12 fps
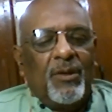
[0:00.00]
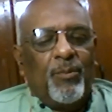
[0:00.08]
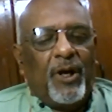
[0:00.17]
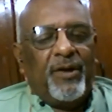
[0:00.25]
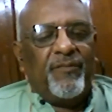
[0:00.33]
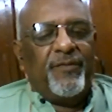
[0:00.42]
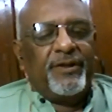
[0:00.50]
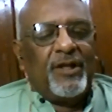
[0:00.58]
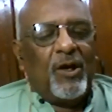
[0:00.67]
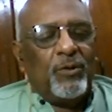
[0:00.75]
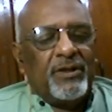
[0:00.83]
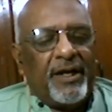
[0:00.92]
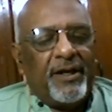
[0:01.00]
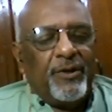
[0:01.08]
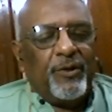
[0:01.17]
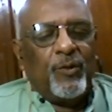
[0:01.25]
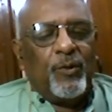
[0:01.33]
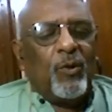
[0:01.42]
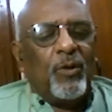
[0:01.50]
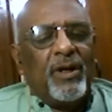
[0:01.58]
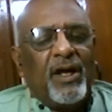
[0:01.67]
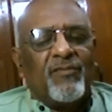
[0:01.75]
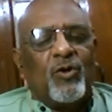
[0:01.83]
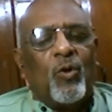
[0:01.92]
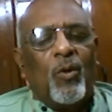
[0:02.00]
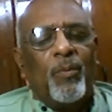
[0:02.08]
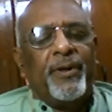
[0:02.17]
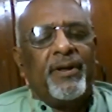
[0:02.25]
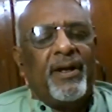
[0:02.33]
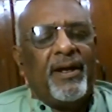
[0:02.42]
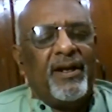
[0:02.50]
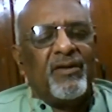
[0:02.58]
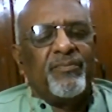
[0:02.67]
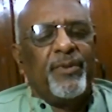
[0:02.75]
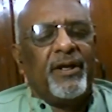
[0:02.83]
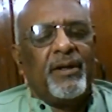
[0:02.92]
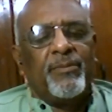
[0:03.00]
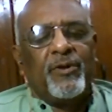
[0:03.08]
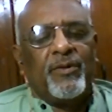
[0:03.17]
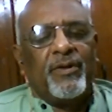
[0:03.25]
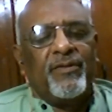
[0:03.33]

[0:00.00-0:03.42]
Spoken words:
But without that, you don't have a hope in hell of being able to